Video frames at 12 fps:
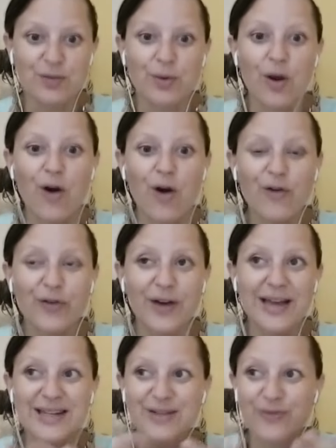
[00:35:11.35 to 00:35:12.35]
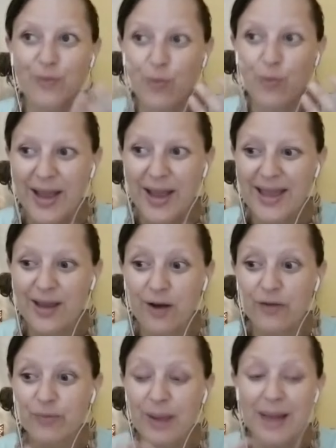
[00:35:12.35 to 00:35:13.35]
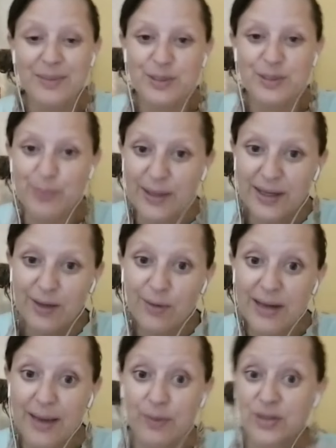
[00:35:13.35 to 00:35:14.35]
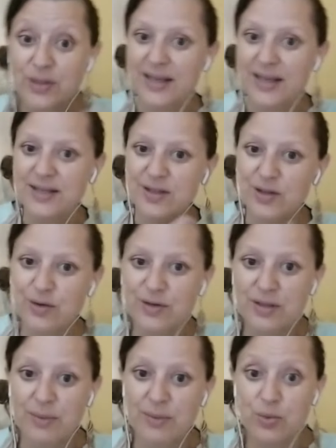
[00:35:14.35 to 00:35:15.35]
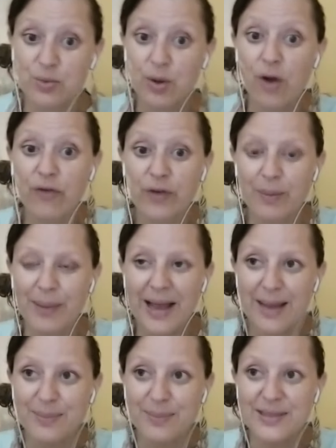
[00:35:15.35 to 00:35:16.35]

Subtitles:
will offer a different way of perhaps speaking your language that isn't used so much, will offer perhaps